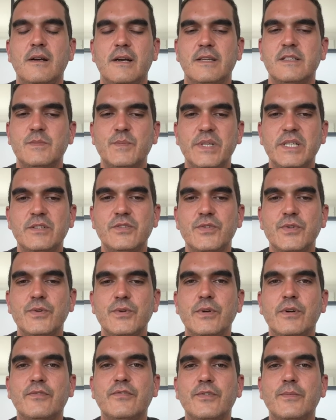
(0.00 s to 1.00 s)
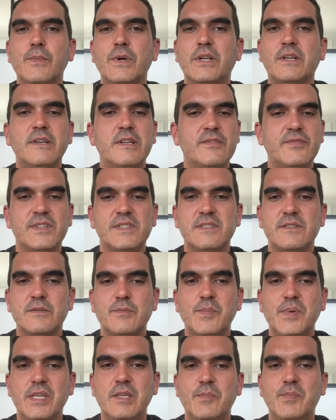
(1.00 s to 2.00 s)
I speak to you of a
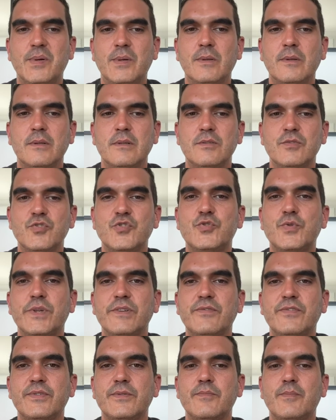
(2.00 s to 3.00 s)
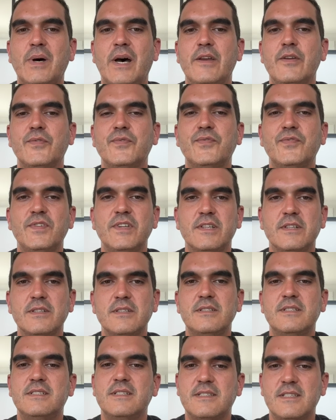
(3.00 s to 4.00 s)
magnificent people driven by a
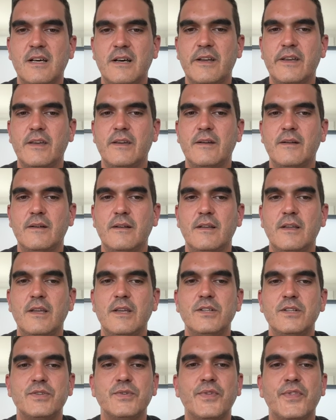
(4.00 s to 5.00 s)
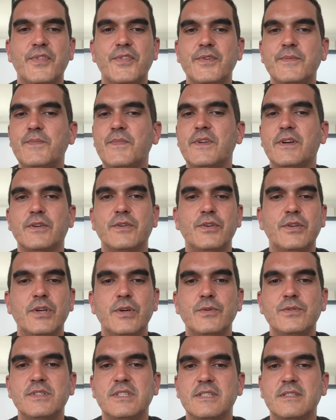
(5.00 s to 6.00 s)
fierce desire to thumb their
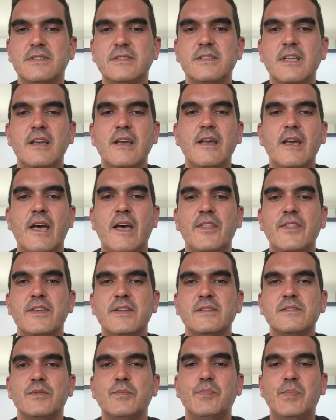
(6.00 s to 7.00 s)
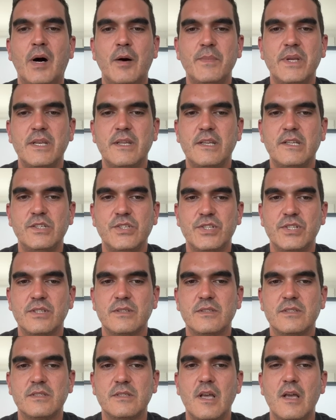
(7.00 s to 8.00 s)
noses at these
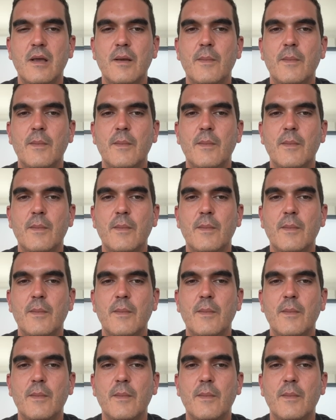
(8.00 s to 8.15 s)
abominations